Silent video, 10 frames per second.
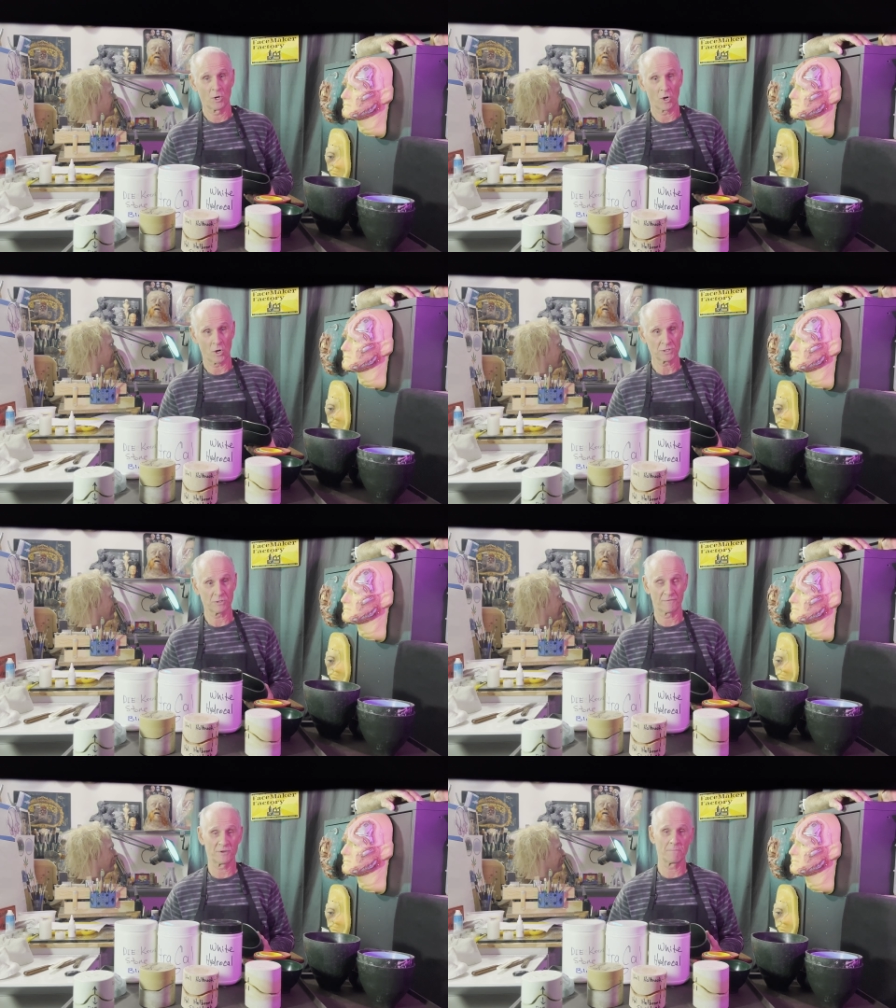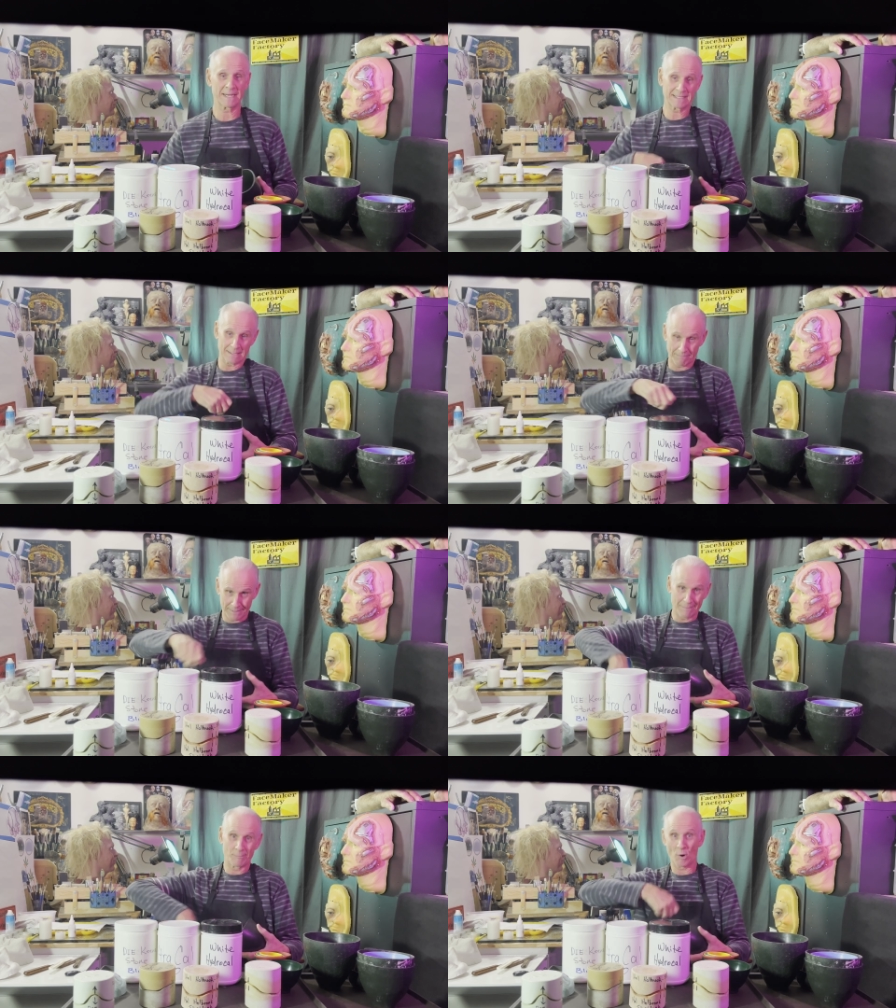Also, if you're mixing a
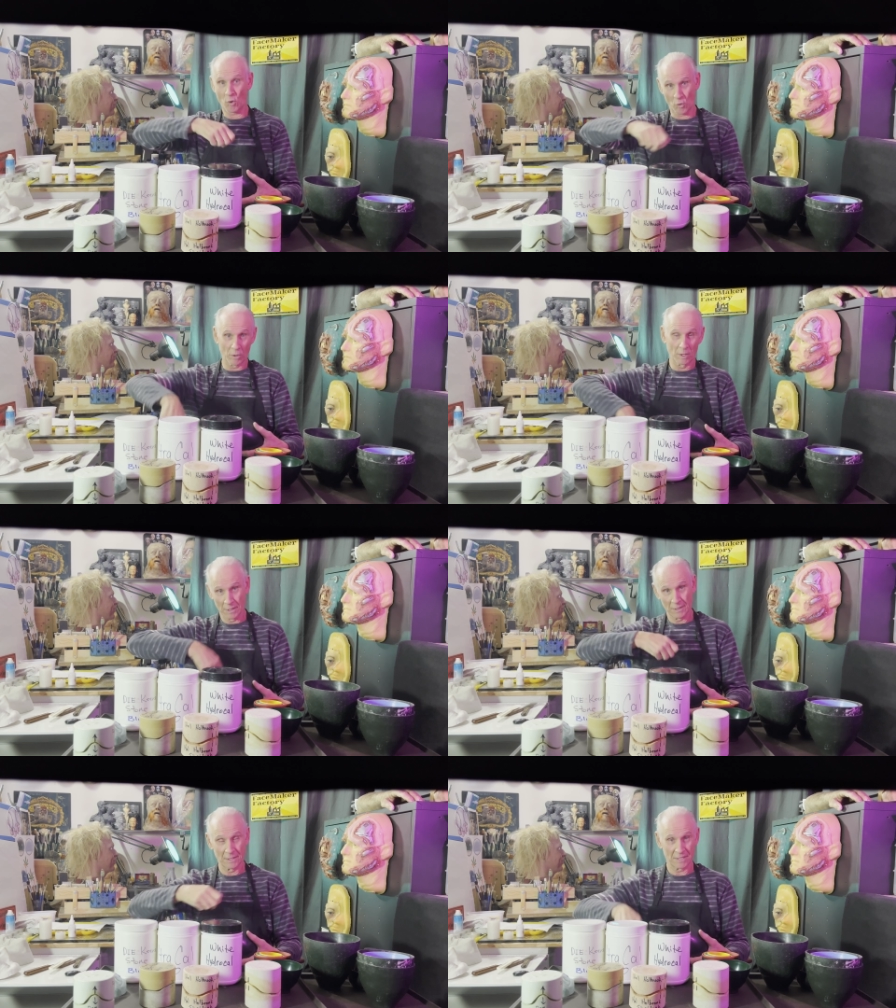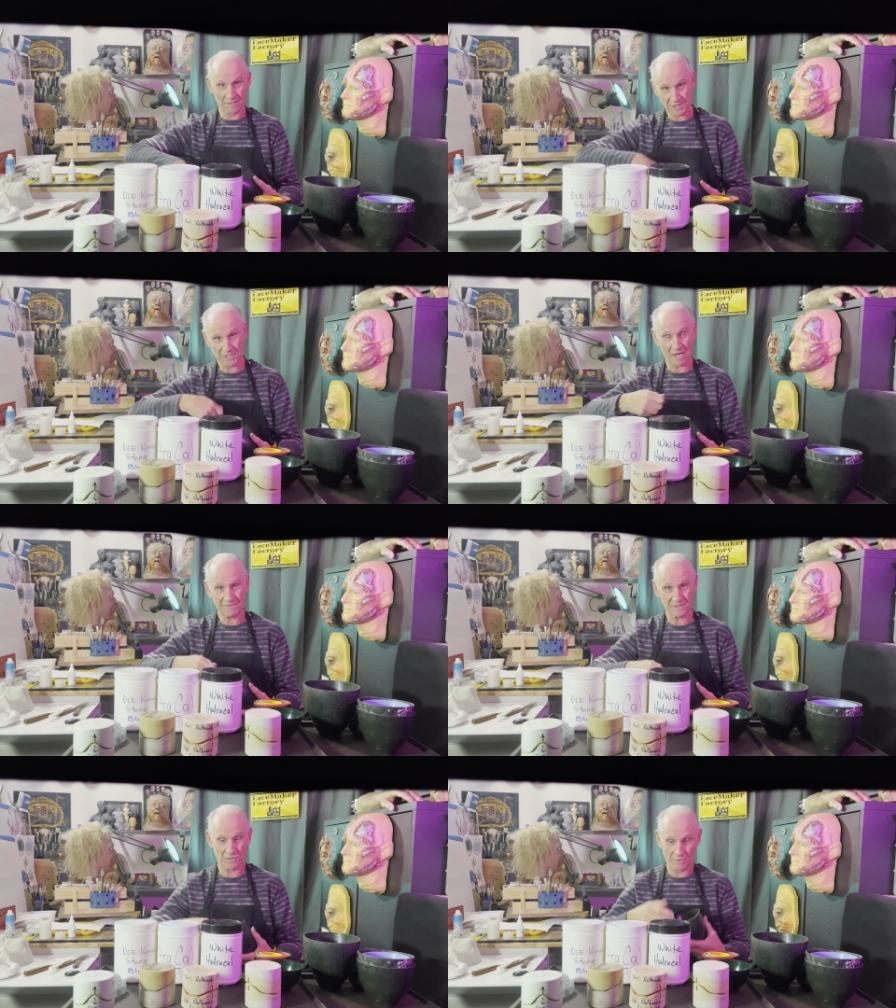big bowl of
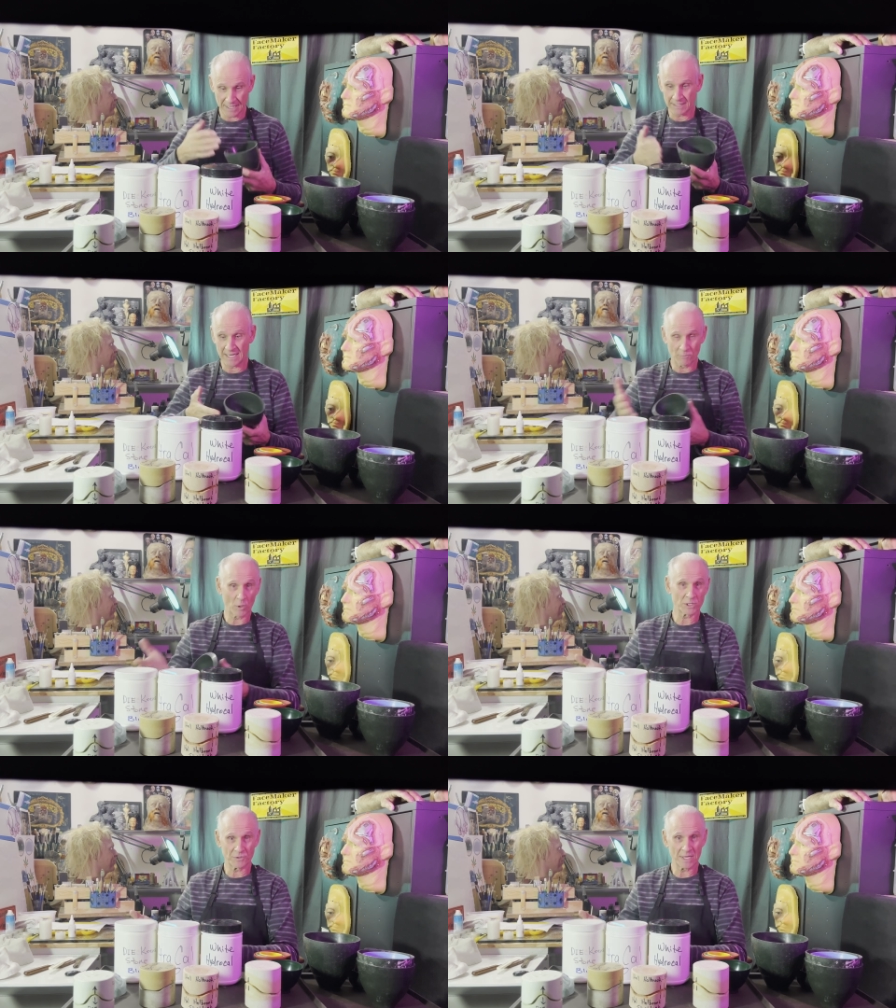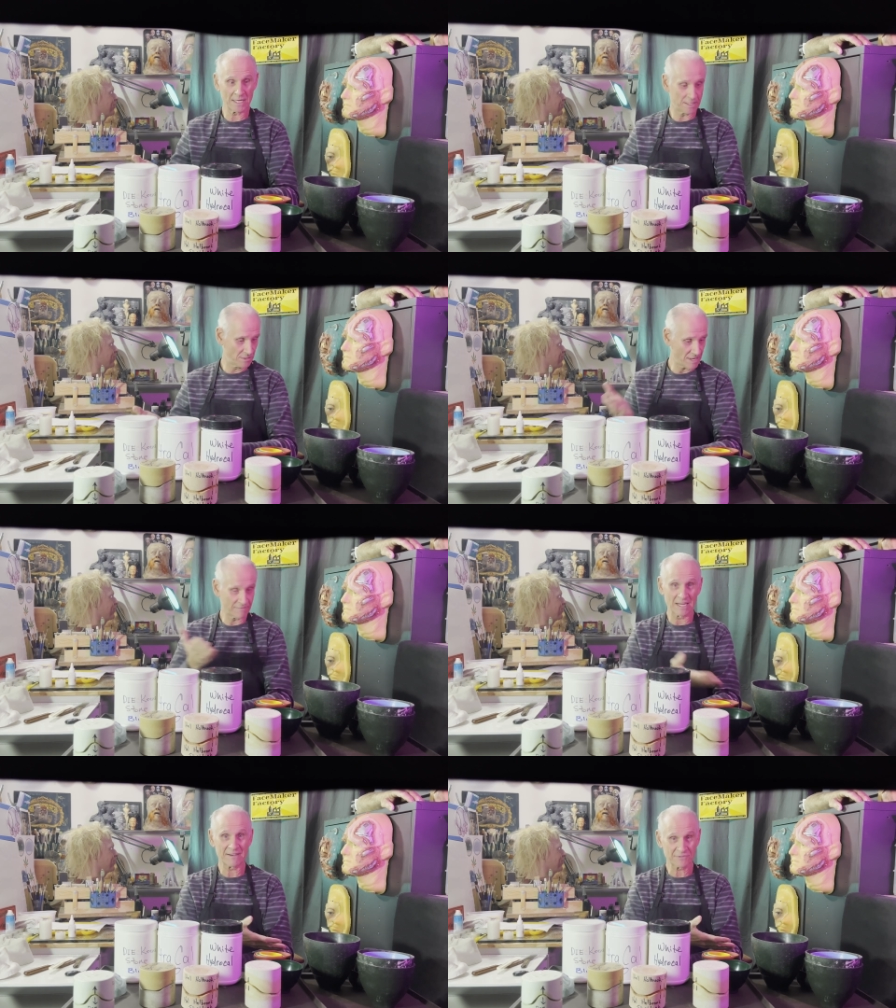stuff and you get in what you need and you
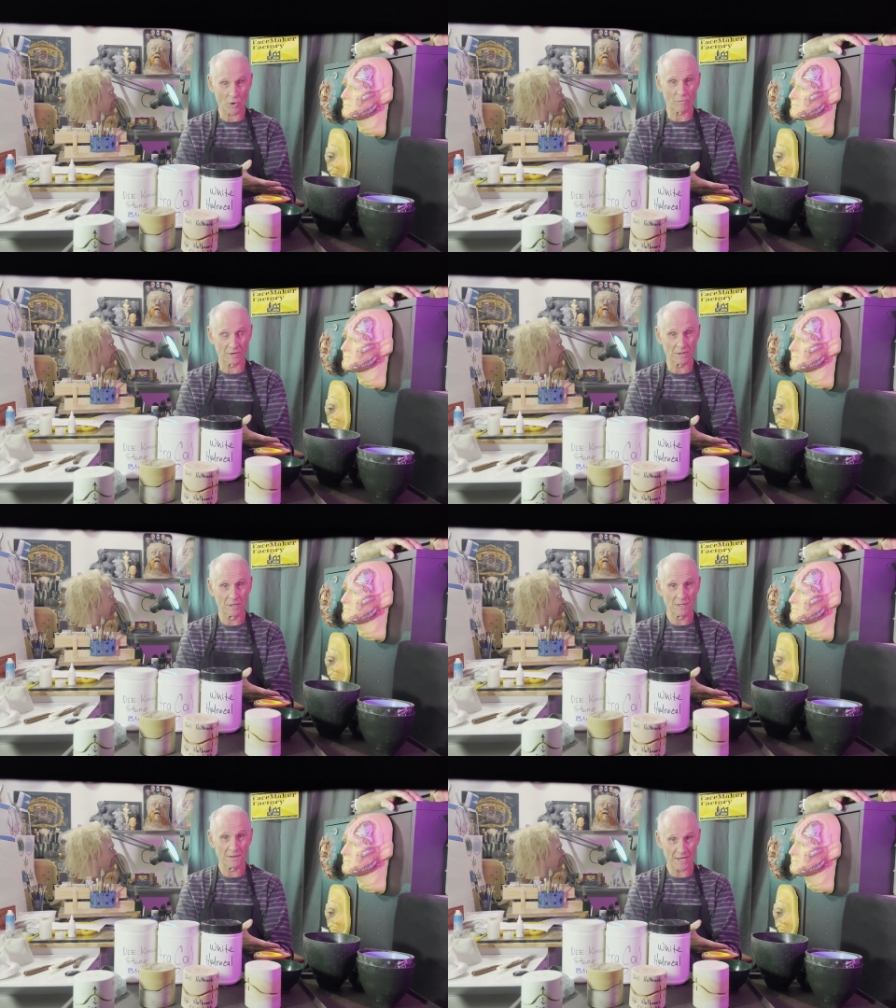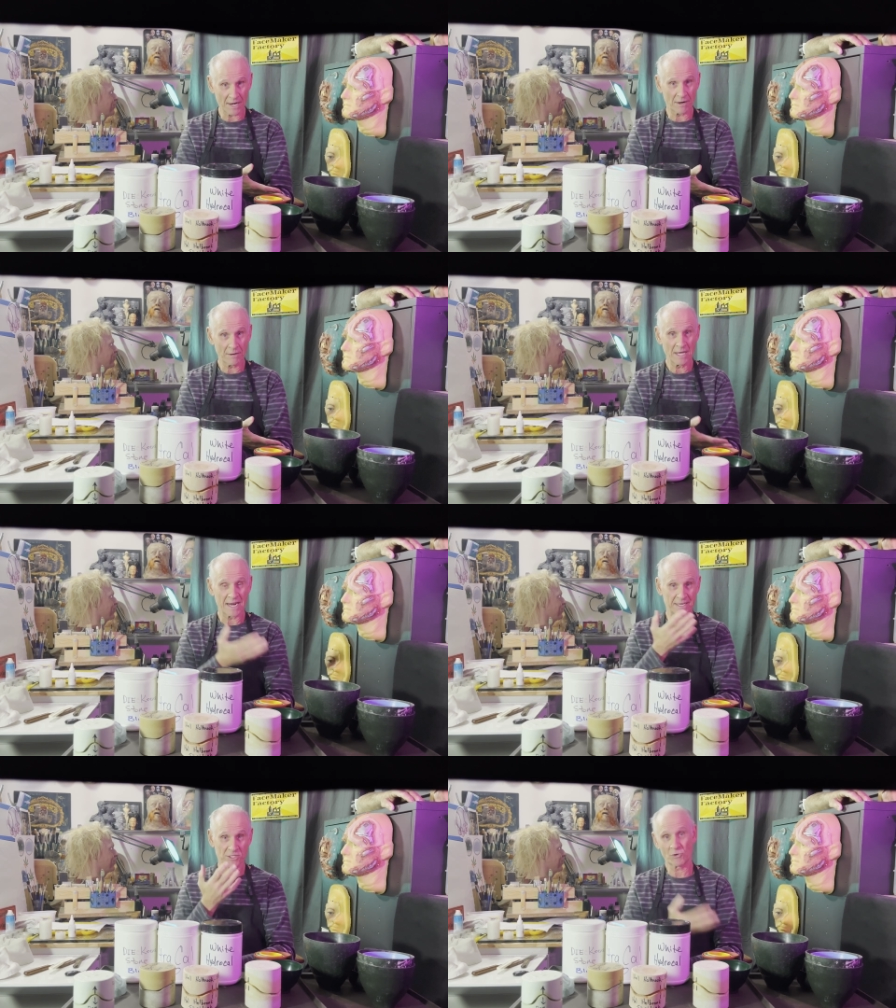have left over there
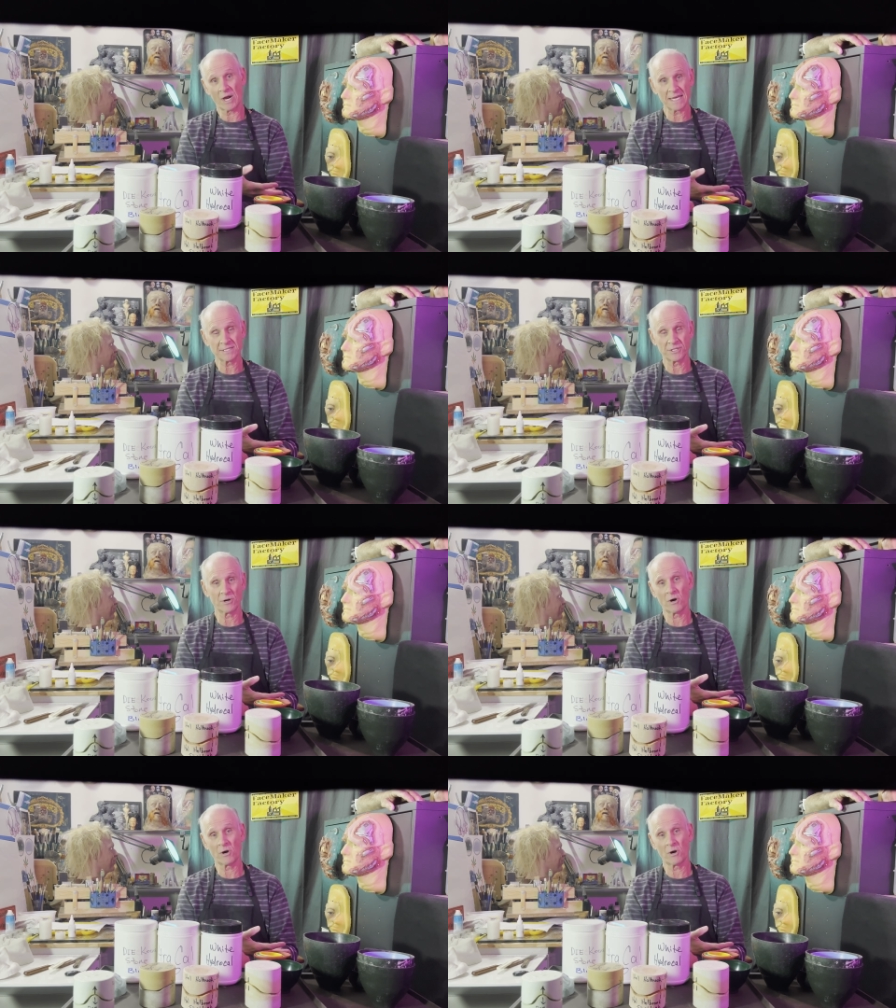and it dries in your